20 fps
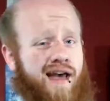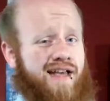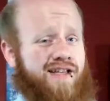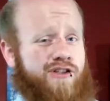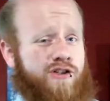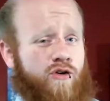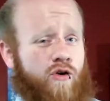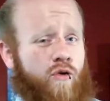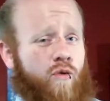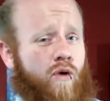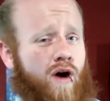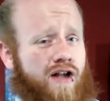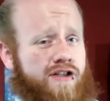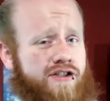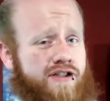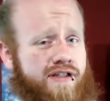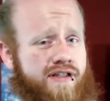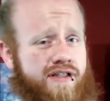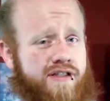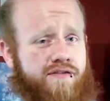As you are
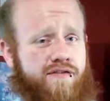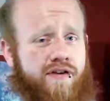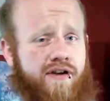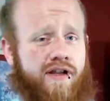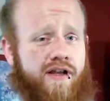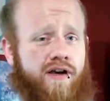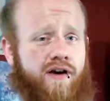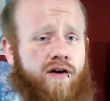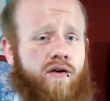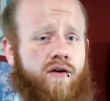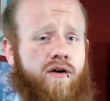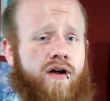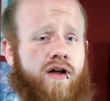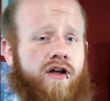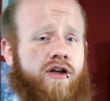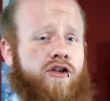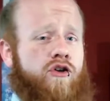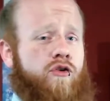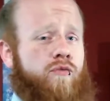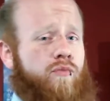watching this video,
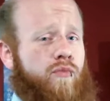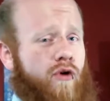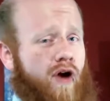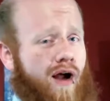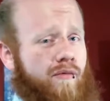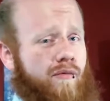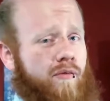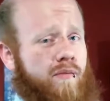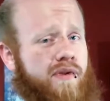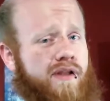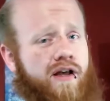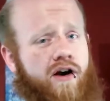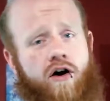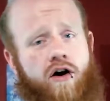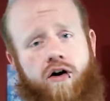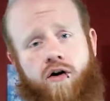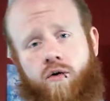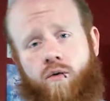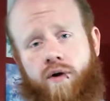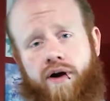you probably
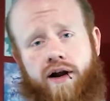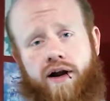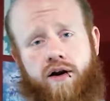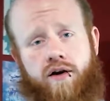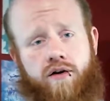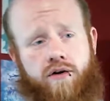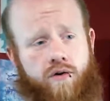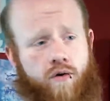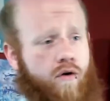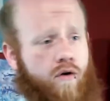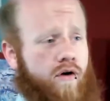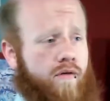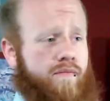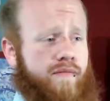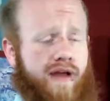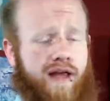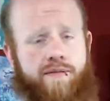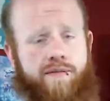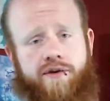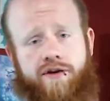are aware, or
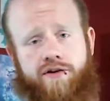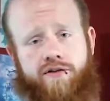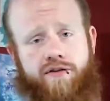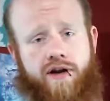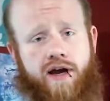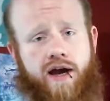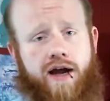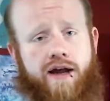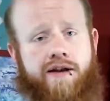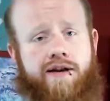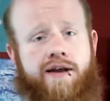maybe you're not,